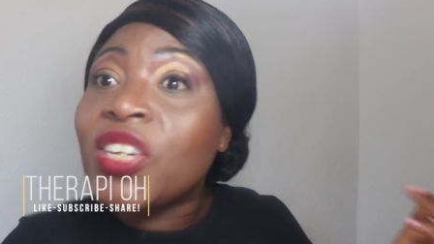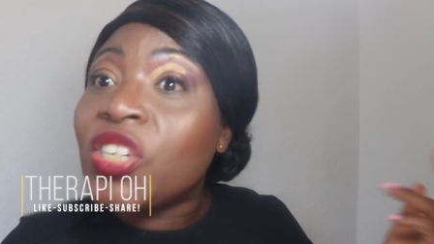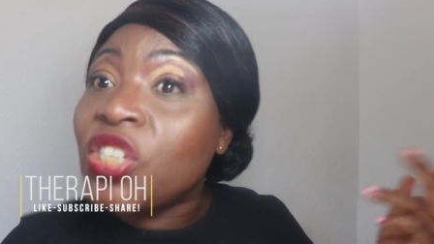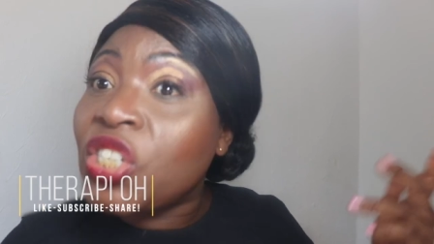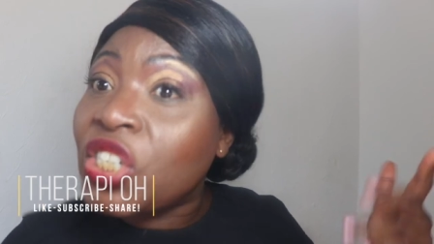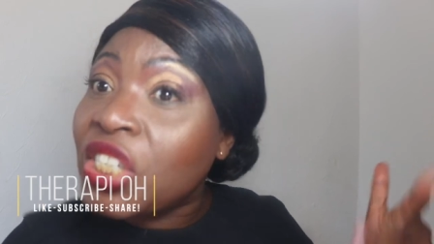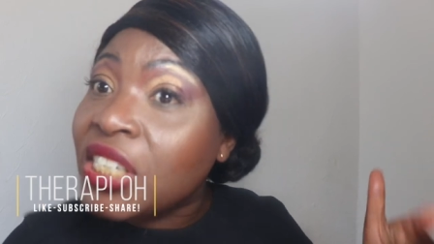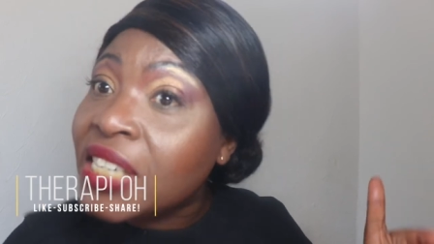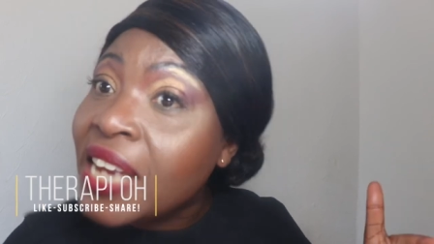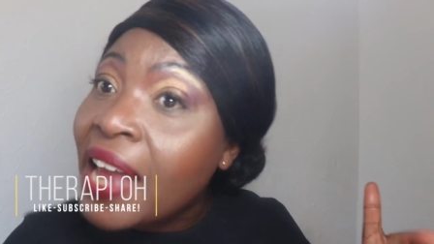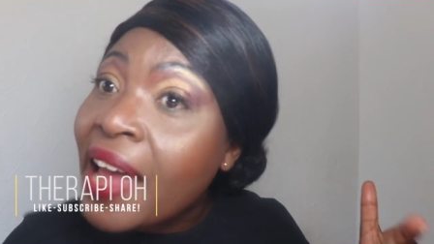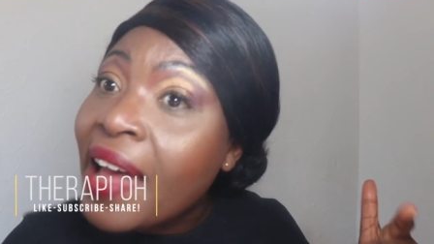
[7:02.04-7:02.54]

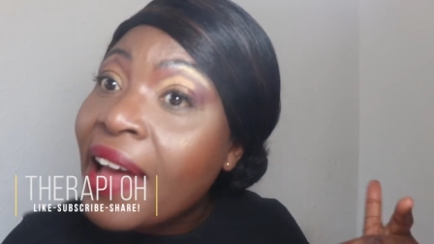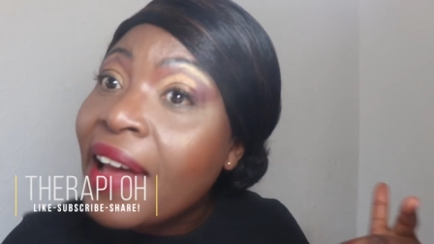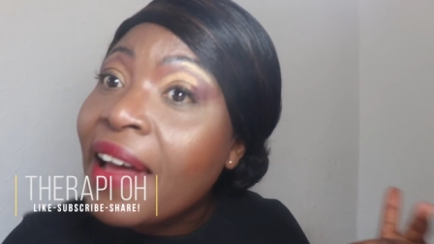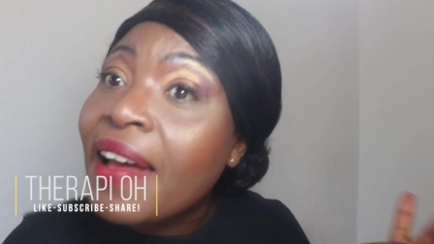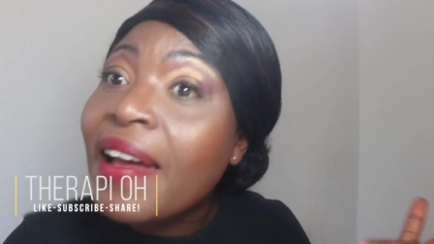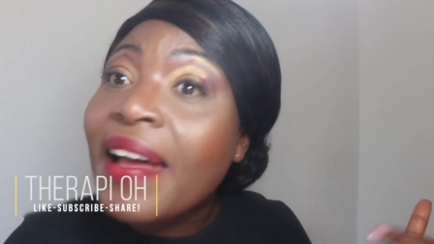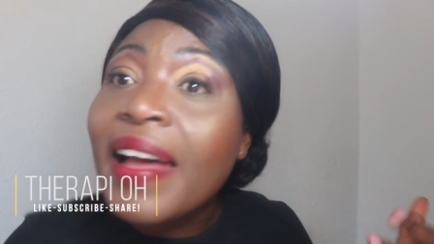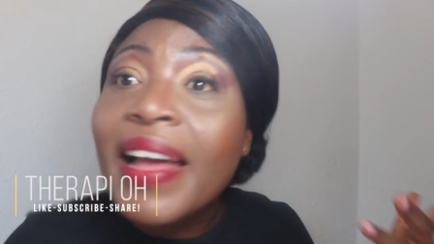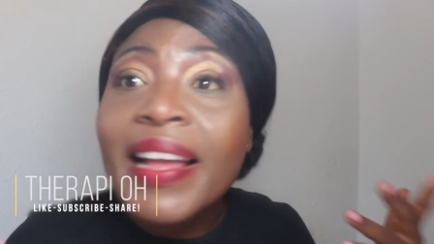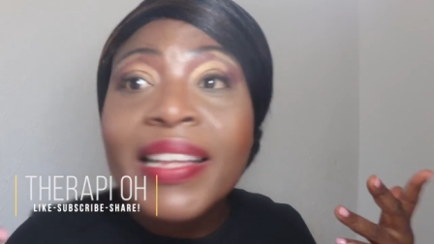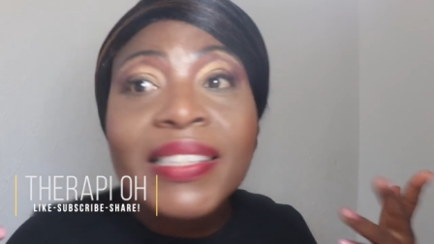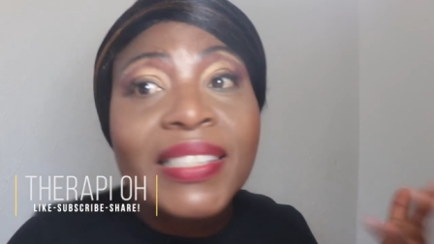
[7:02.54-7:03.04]
share
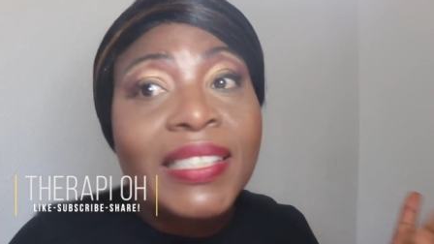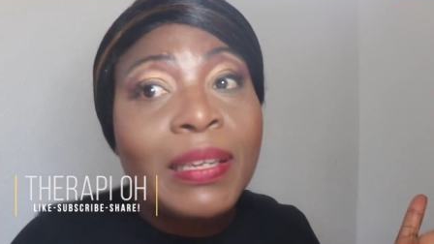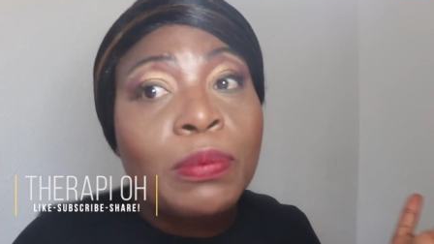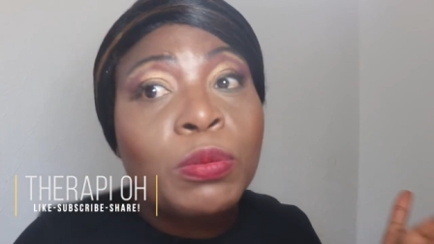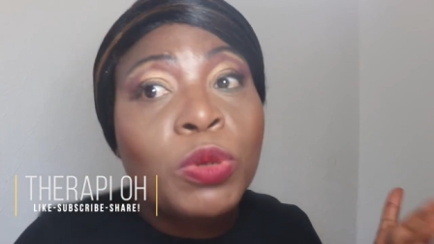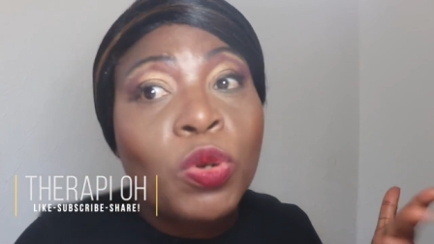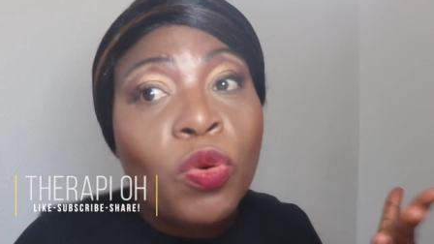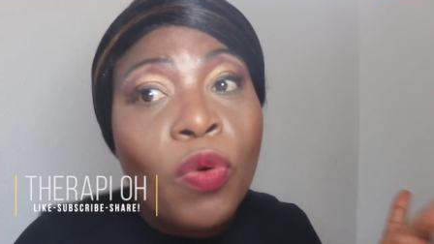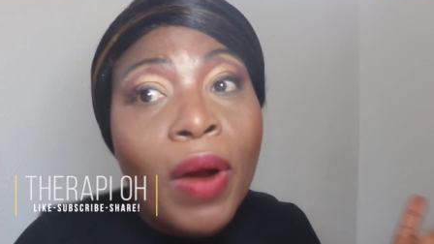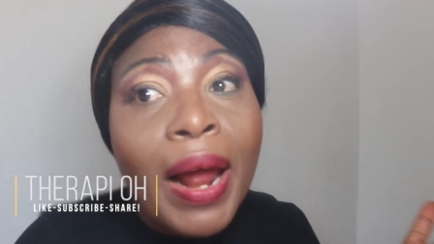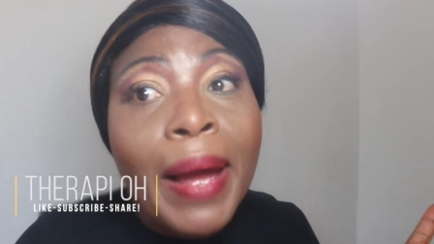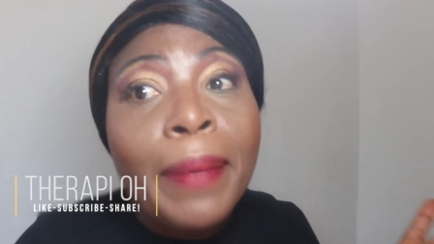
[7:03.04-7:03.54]
and
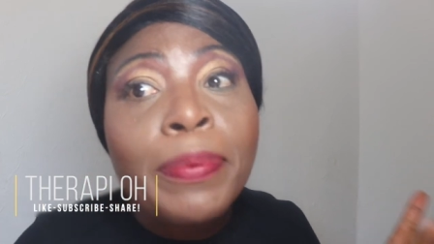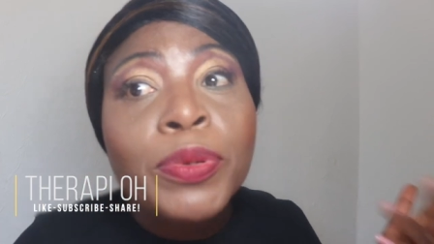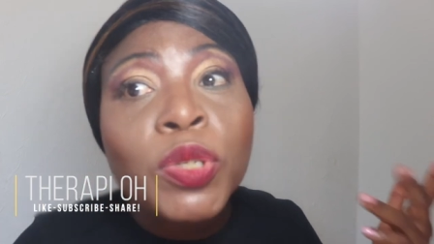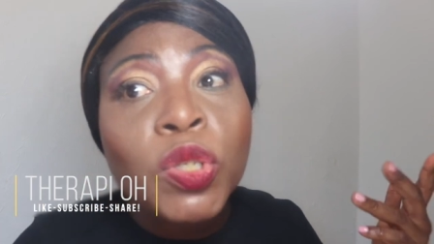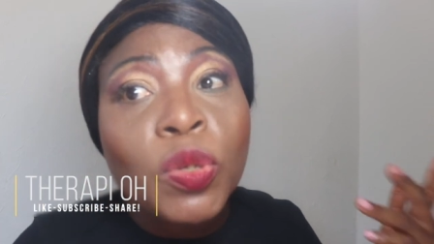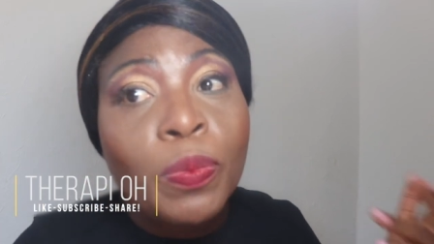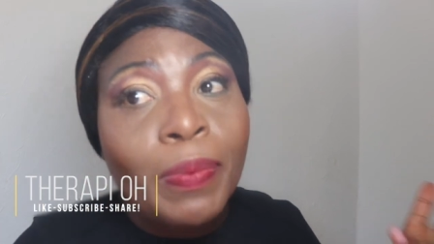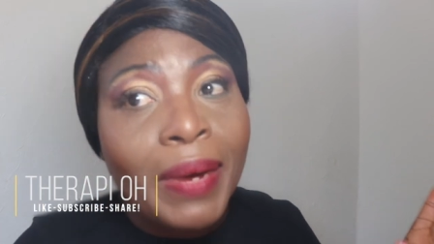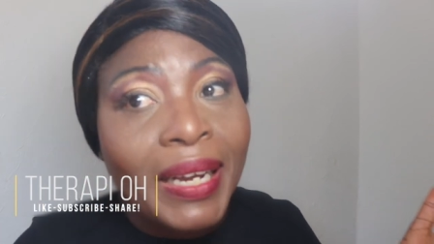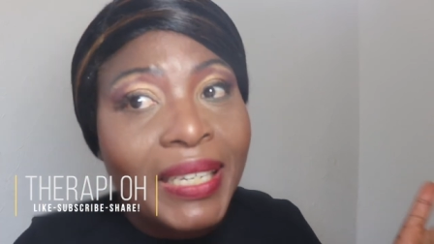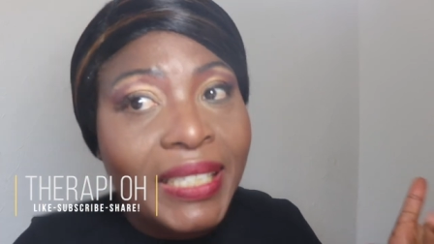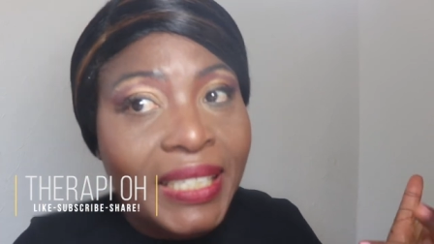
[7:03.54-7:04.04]
subscribe
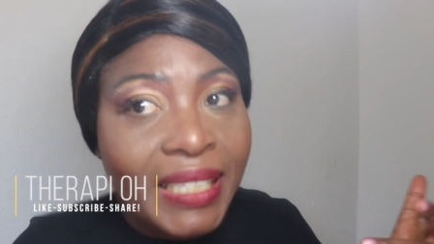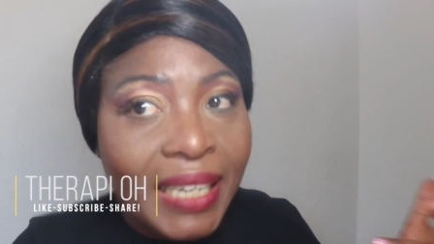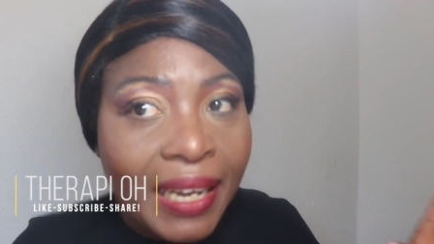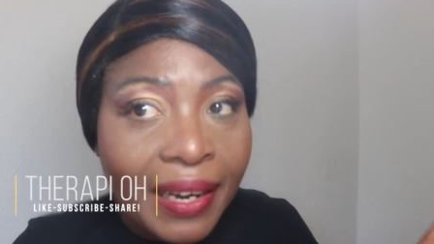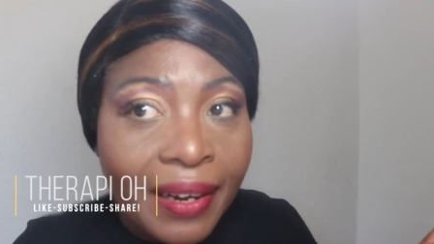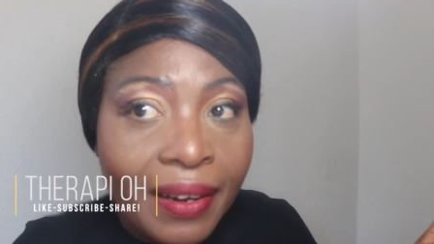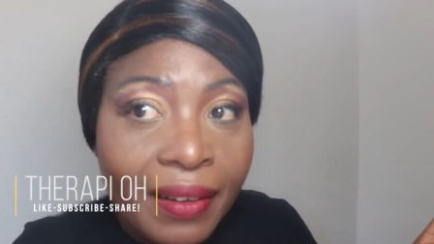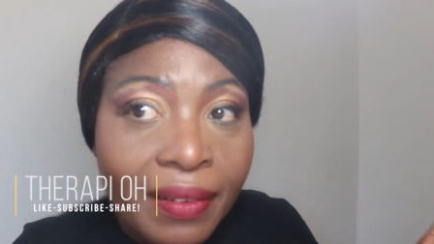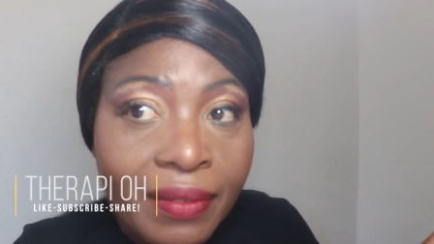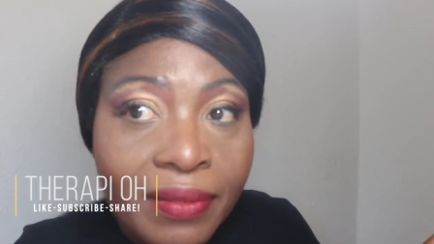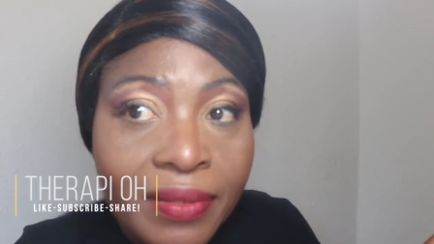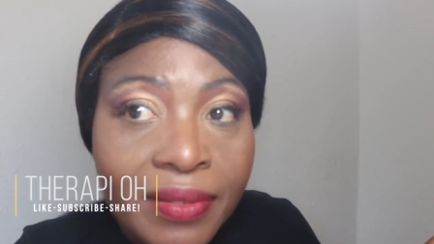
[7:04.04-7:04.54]
to my
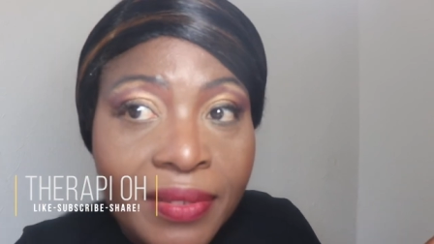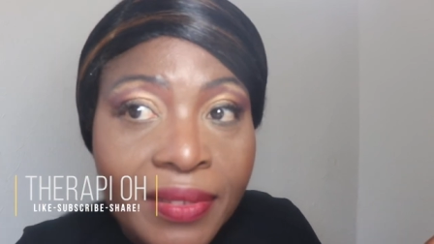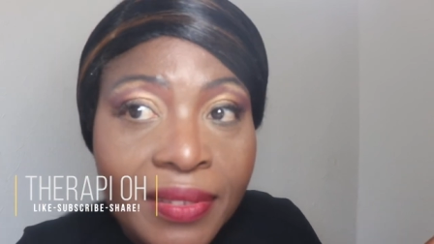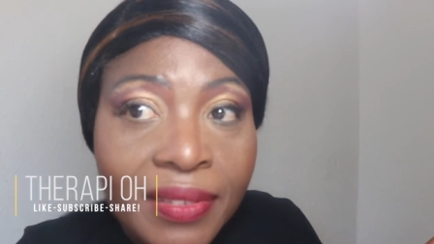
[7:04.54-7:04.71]
channel